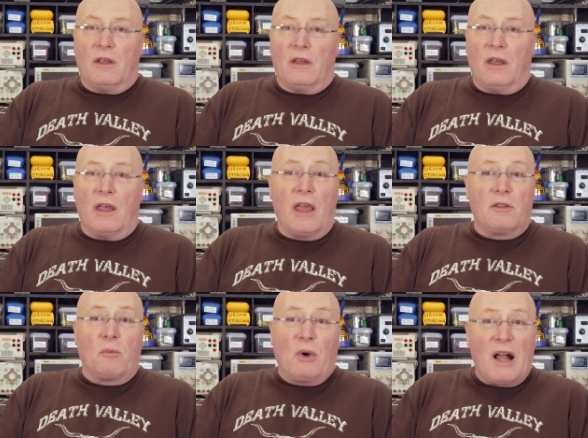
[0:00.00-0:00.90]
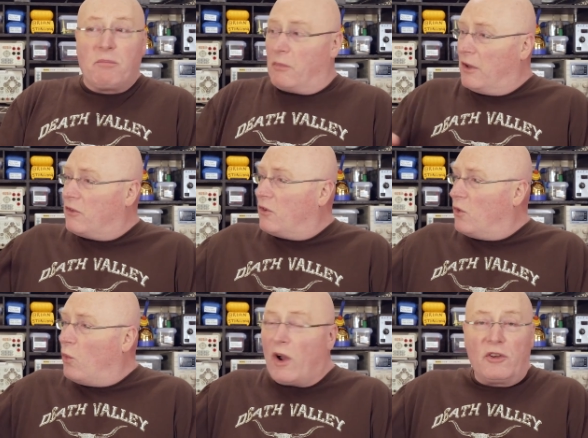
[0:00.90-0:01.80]
And the problem is,
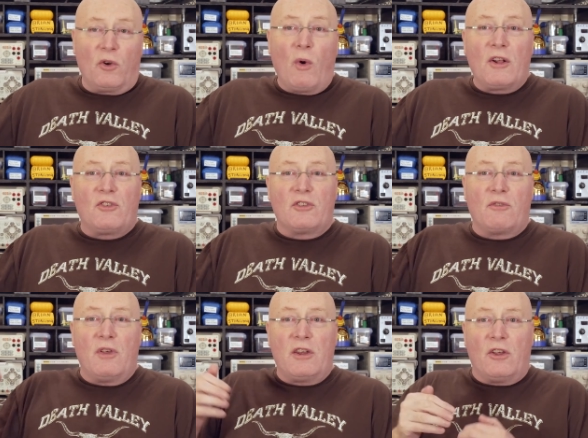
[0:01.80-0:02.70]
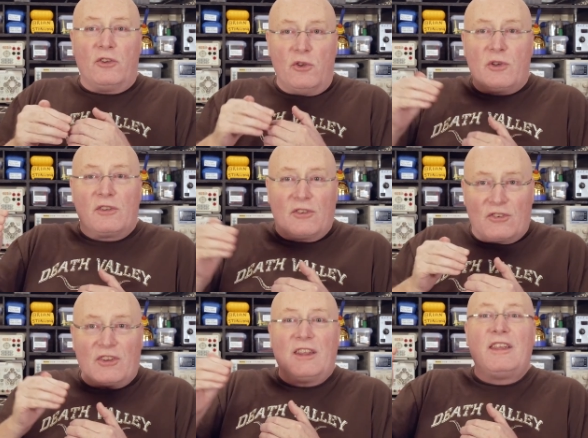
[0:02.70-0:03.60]
while you're watching the video, you can
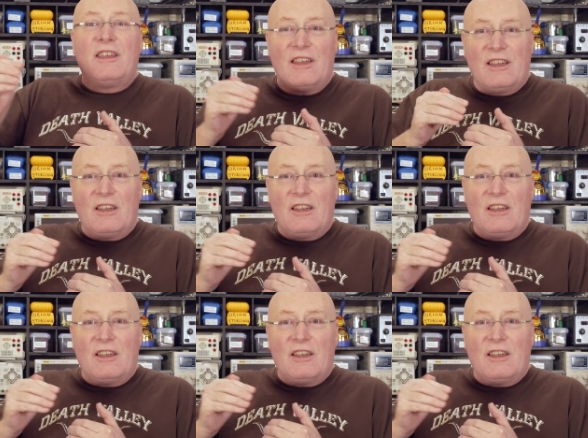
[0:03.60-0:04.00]
see,